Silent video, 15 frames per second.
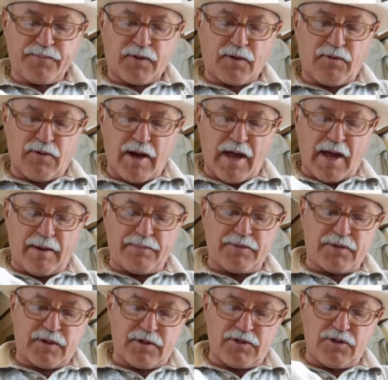wraps,
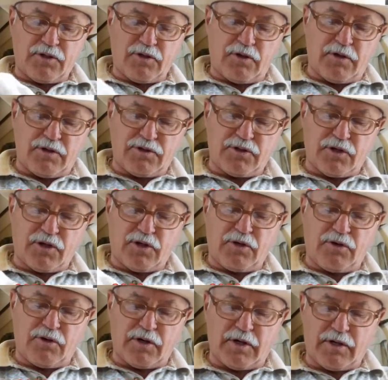because you're going to
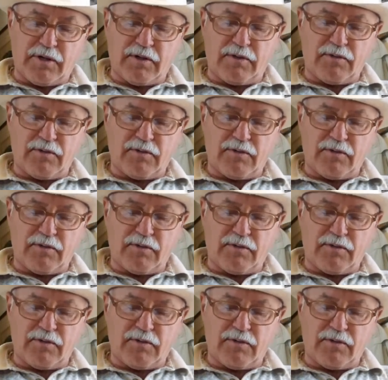secure it